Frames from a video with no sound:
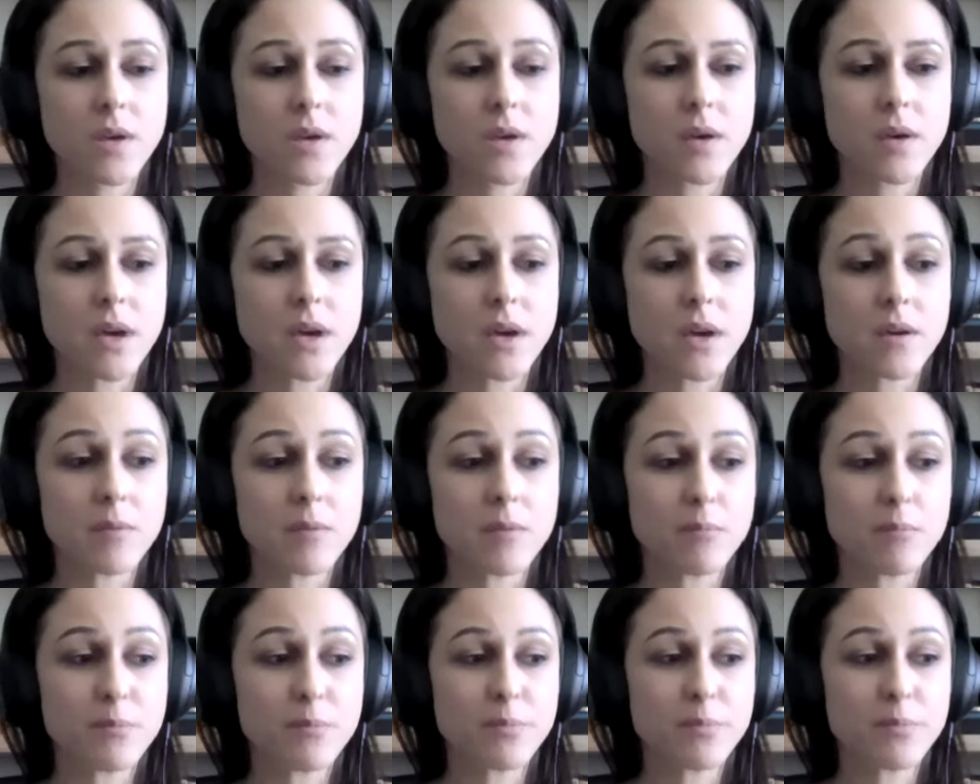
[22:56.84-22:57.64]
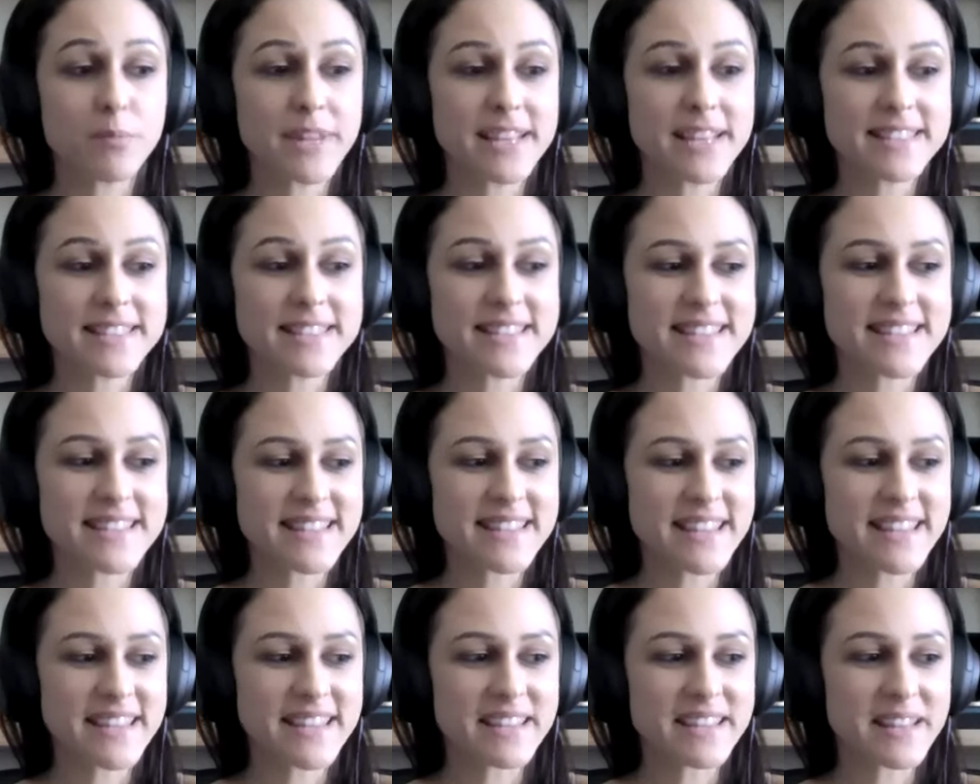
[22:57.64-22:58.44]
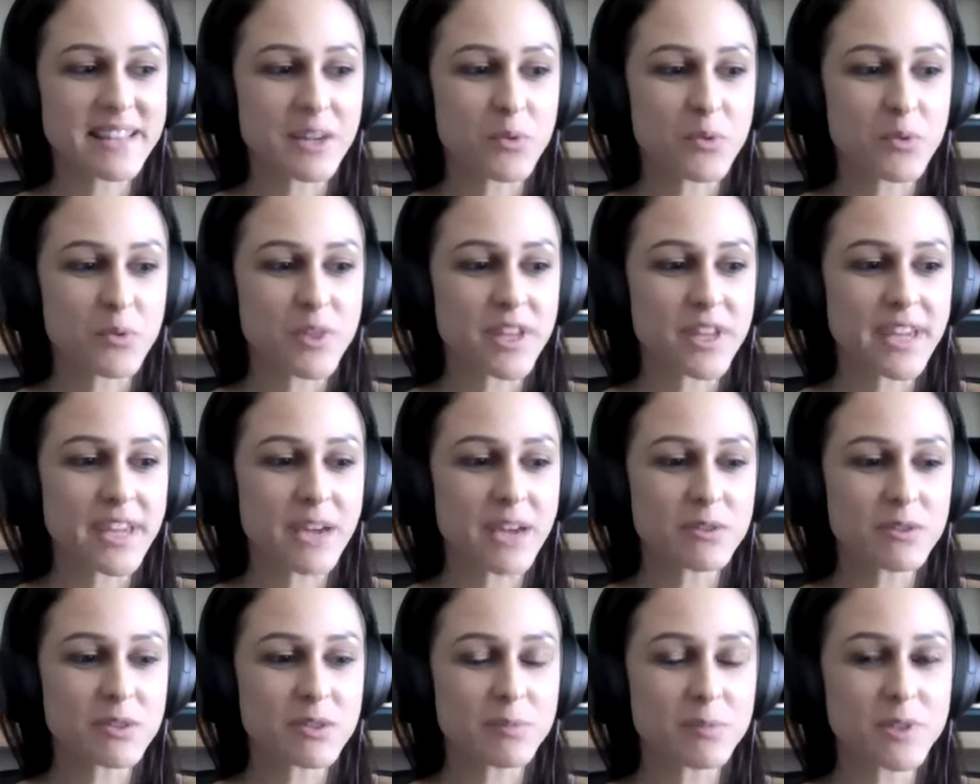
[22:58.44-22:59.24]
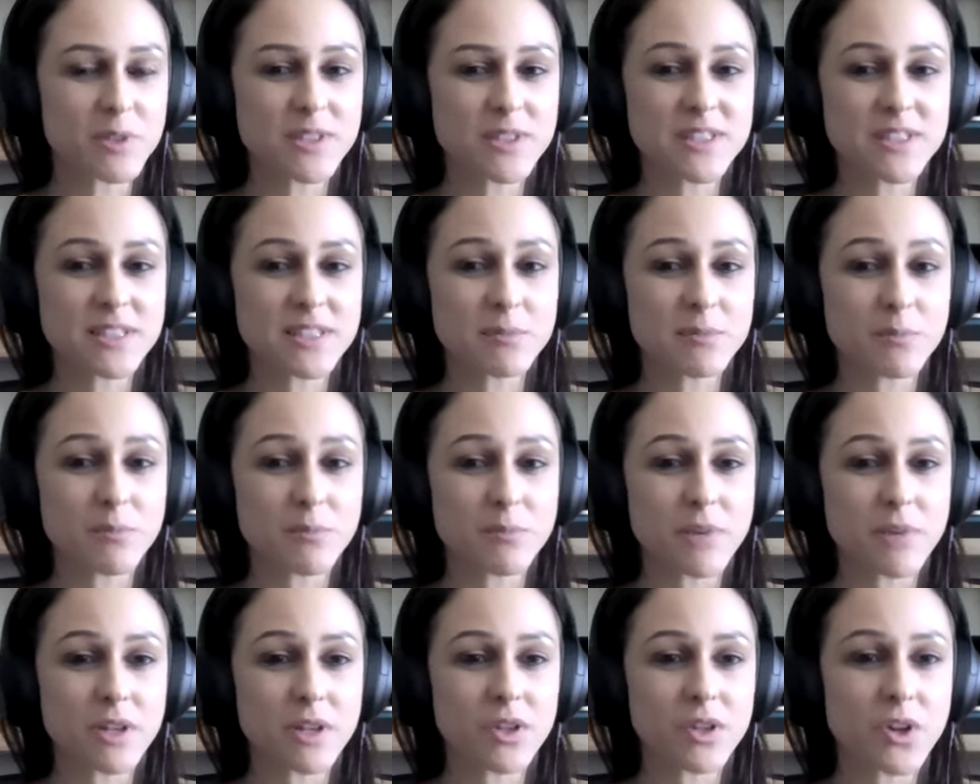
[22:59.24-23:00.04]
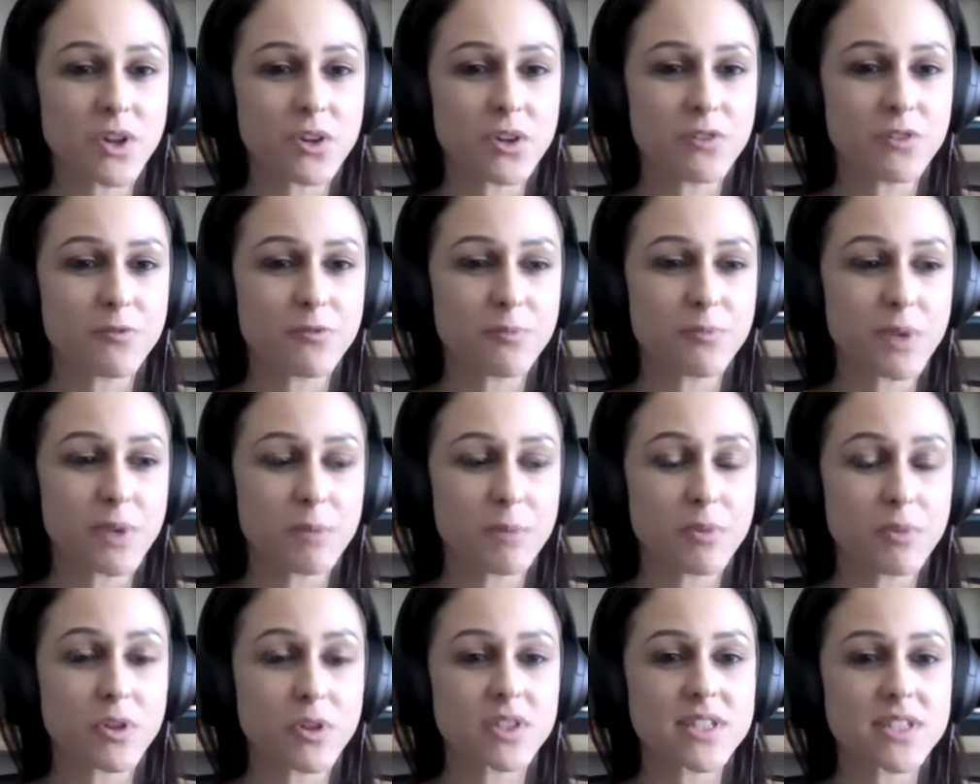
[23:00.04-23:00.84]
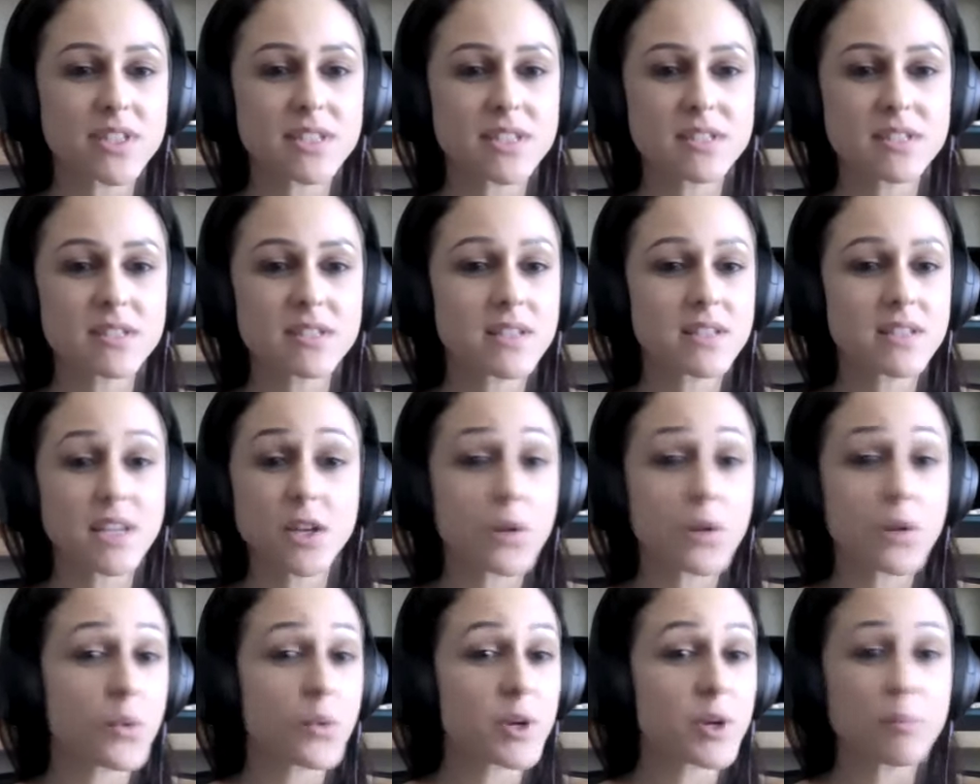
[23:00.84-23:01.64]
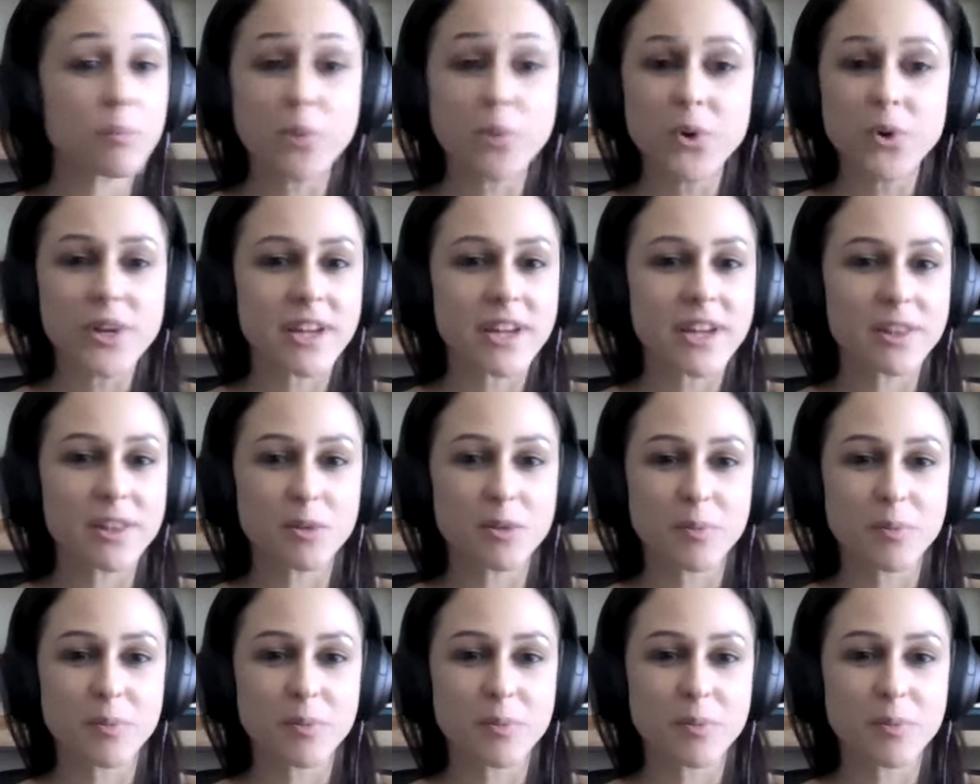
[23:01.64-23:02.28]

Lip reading: Uh, but that's the thing, like with accountability, a lot of people they don't want to point at their